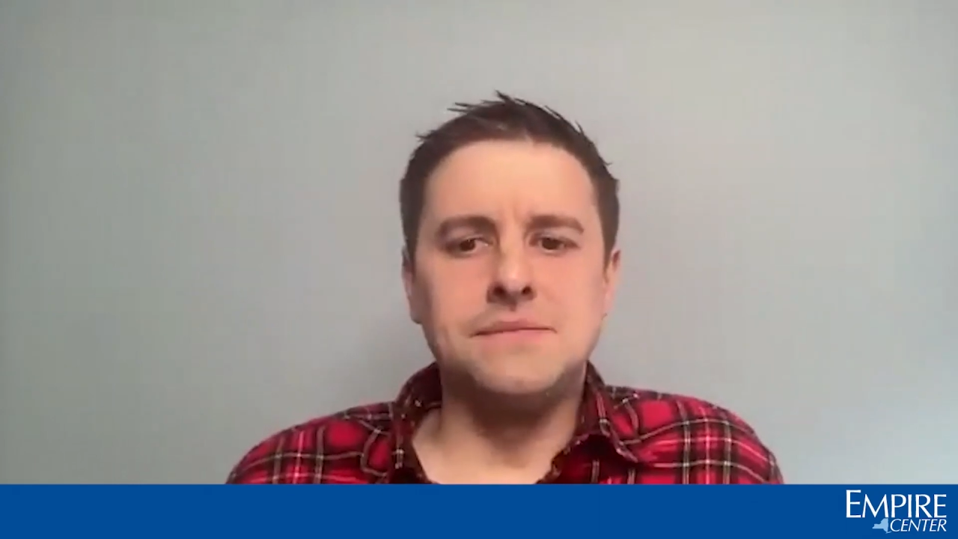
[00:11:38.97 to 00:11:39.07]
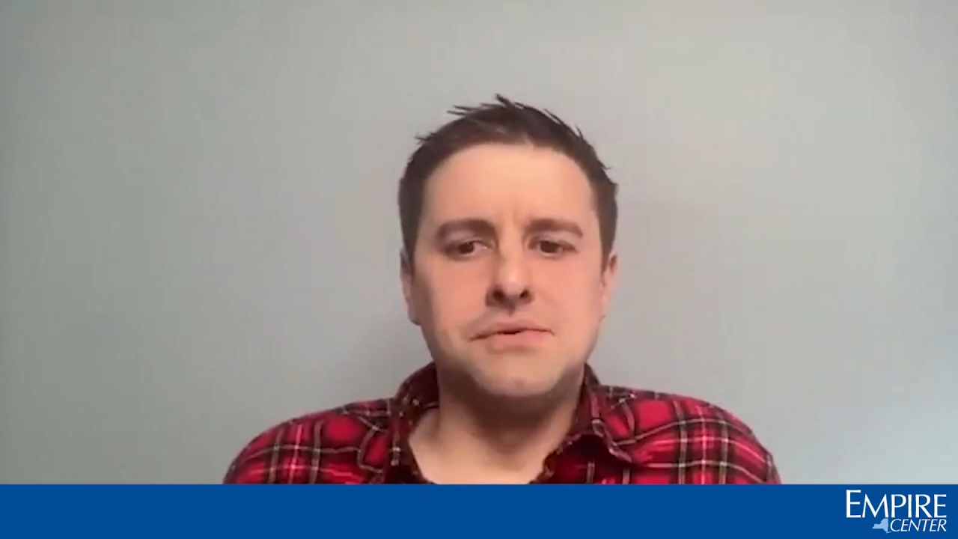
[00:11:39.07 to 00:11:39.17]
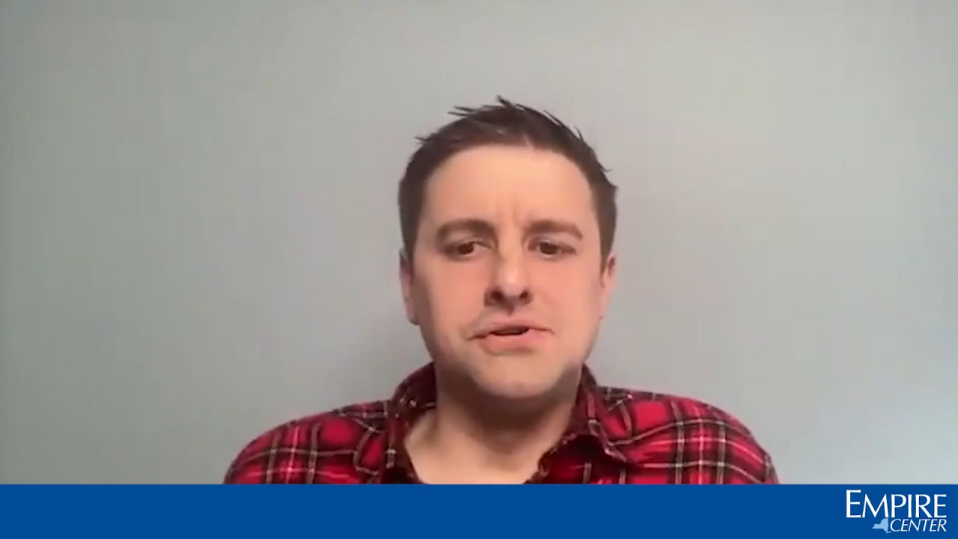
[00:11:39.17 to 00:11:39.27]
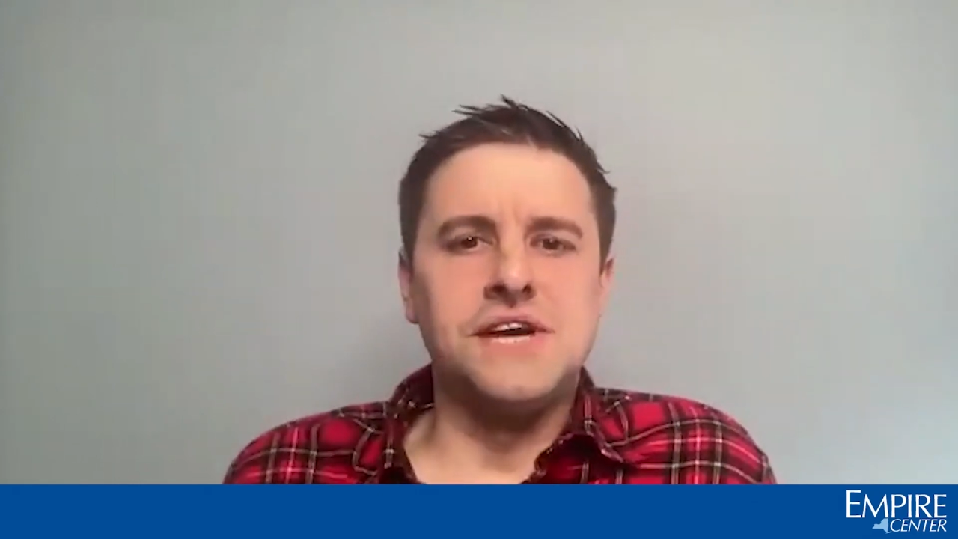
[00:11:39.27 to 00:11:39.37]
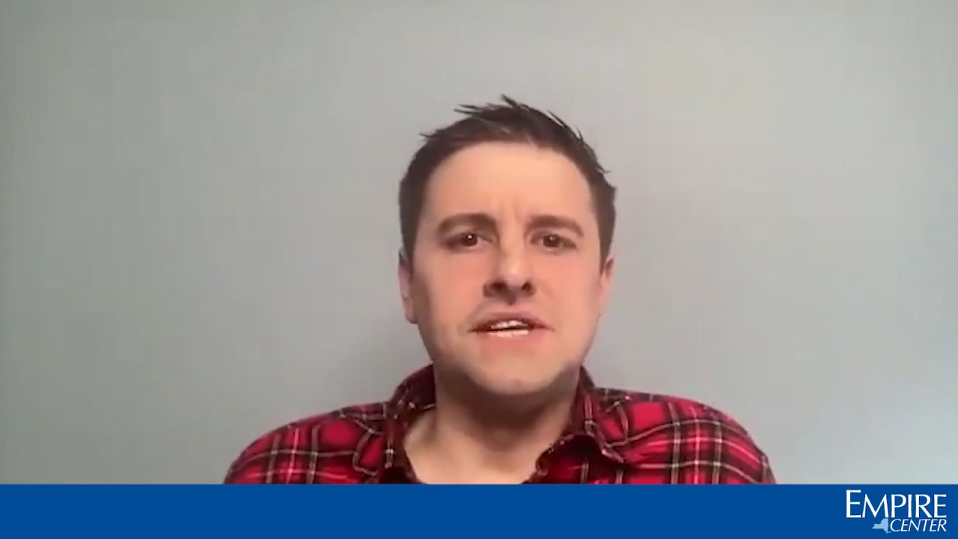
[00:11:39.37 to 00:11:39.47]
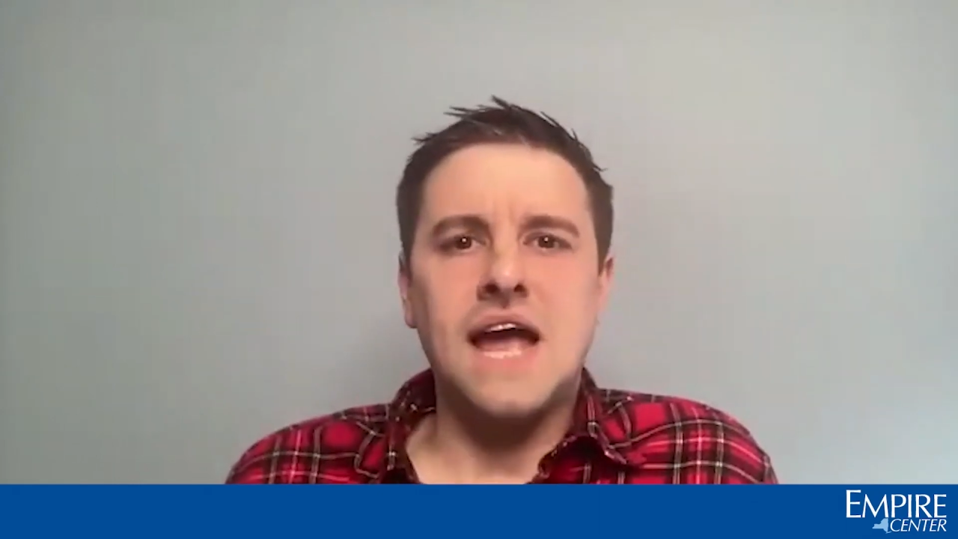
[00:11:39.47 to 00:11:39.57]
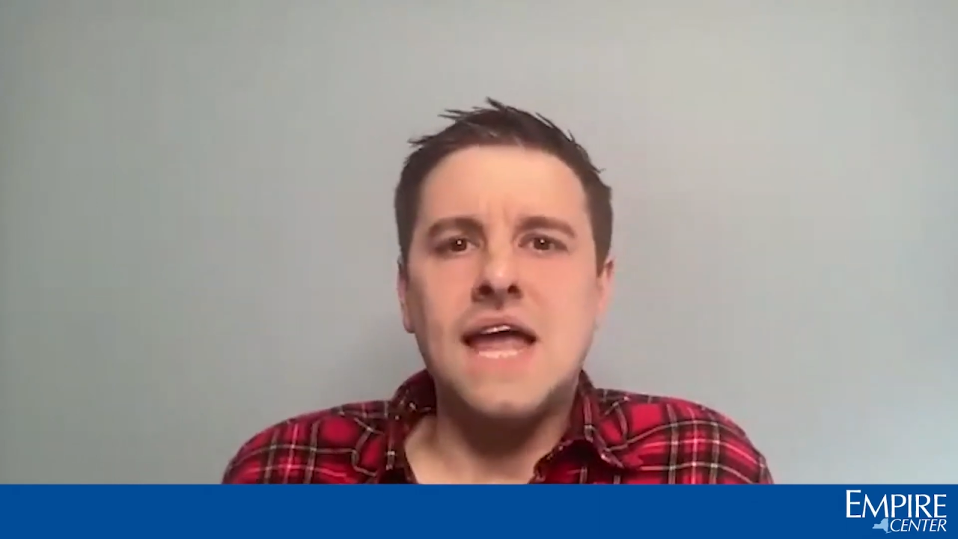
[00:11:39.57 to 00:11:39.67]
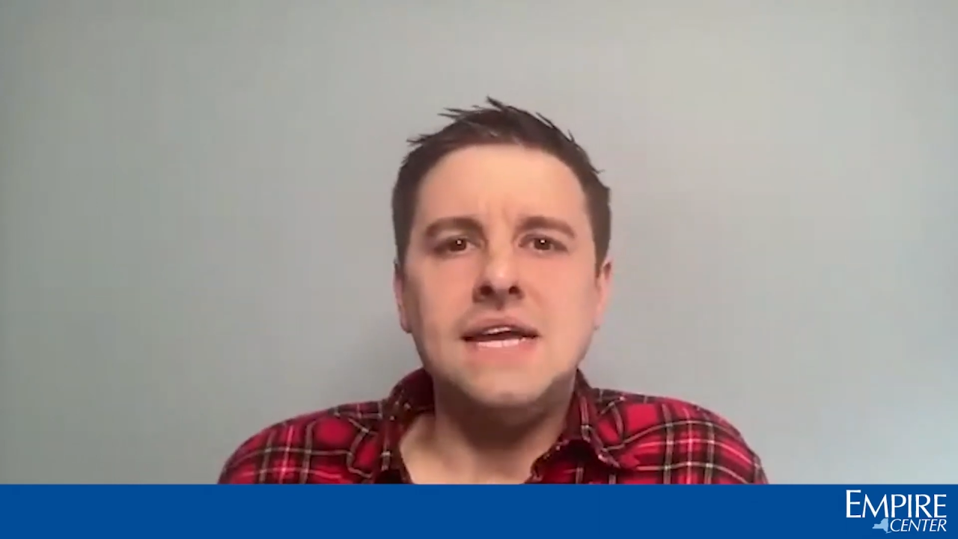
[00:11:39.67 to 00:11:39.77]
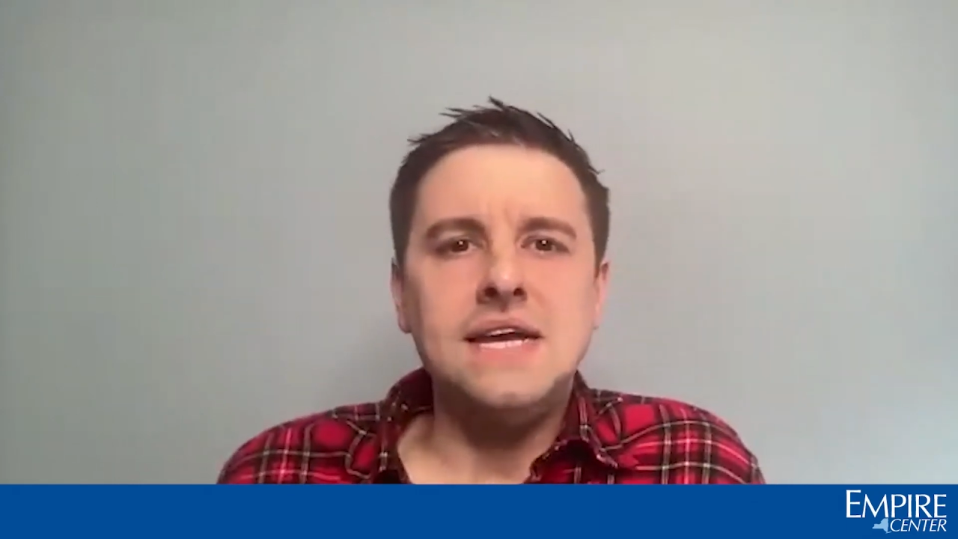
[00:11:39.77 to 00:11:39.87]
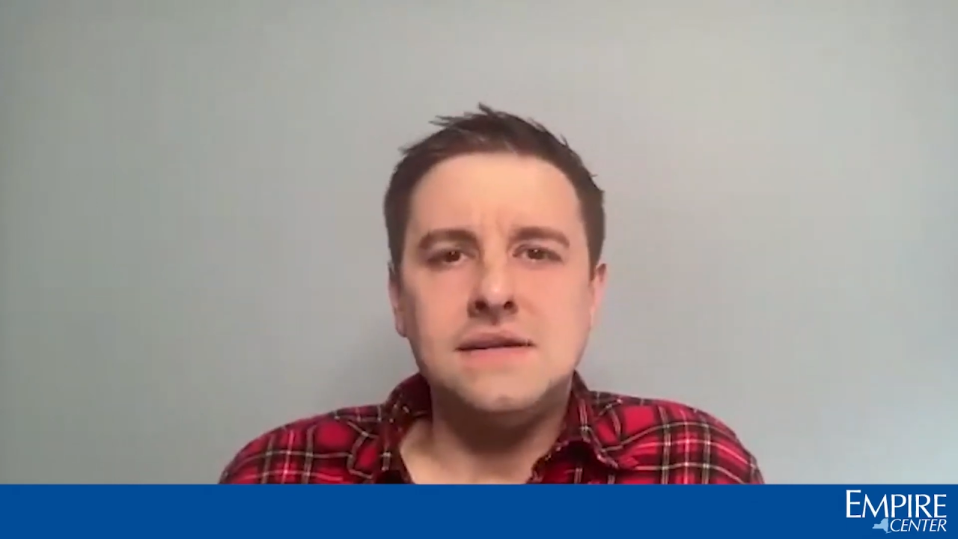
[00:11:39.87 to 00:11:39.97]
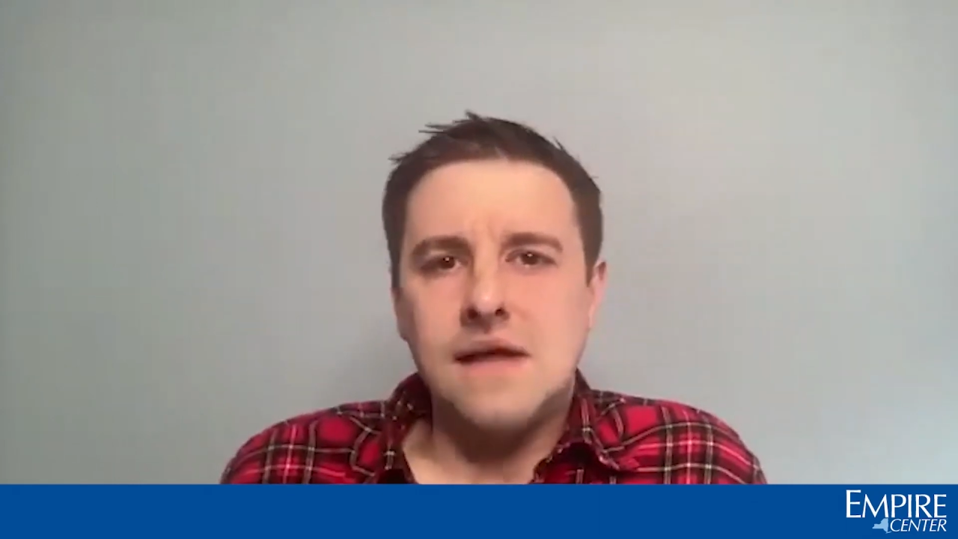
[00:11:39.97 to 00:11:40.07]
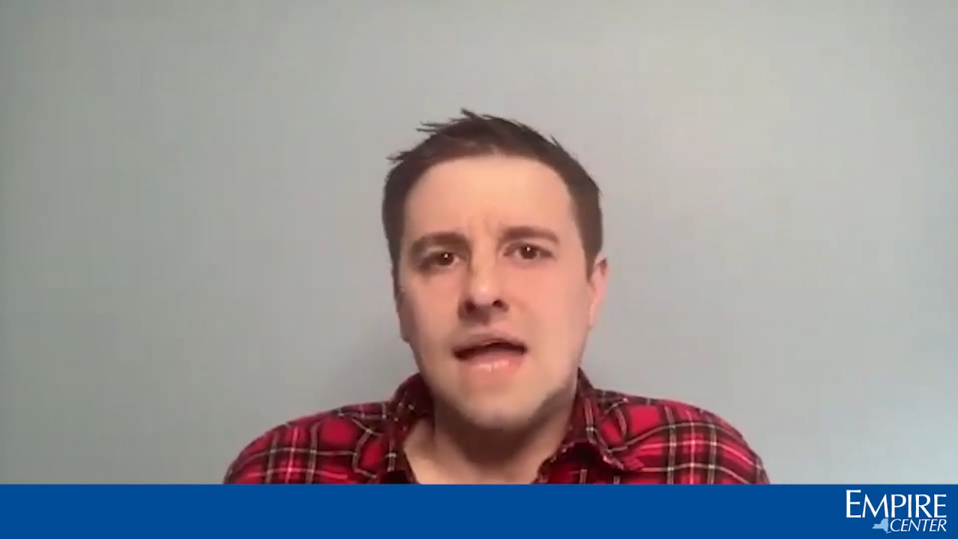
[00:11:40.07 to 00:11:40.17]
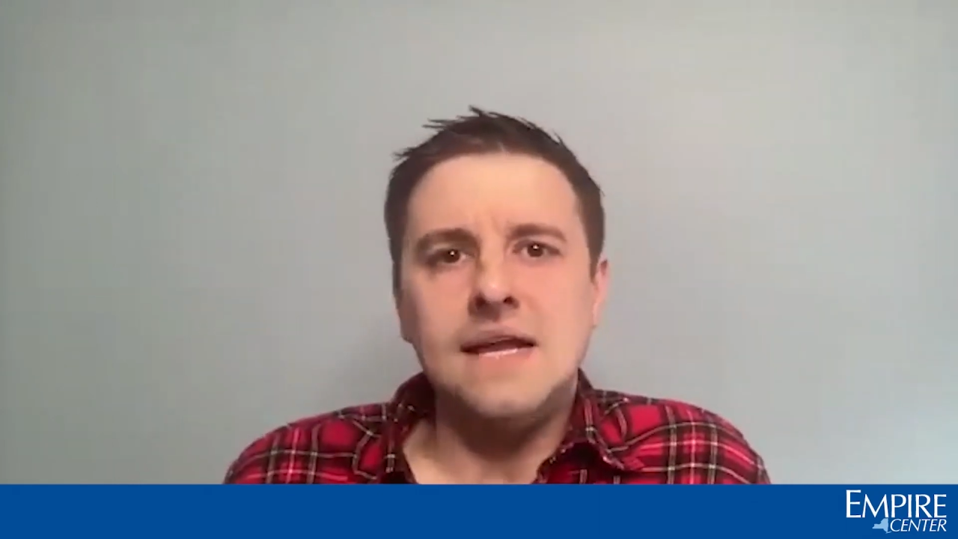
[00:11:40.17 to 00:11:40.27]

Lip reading: to present any